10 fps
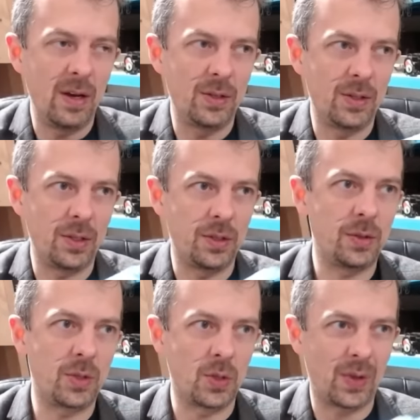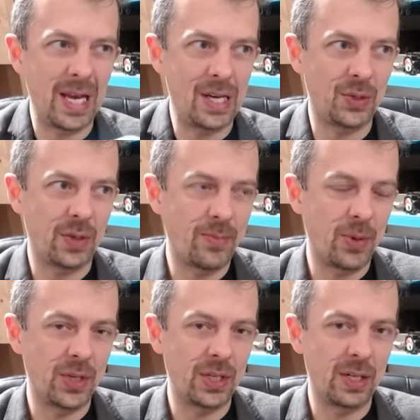and to, to just sort of casually
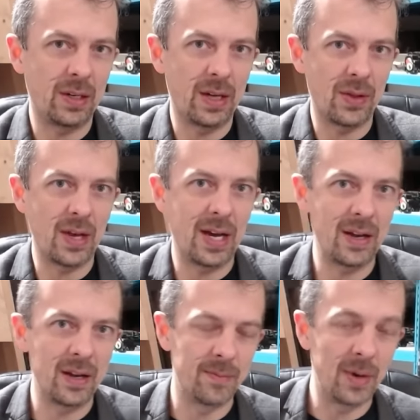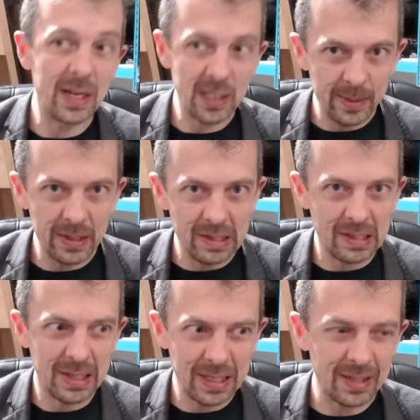push it in like that, in my experience
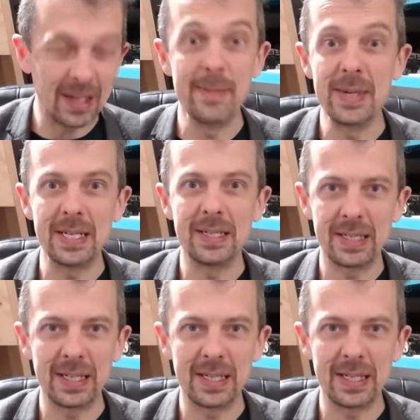at least, limited as it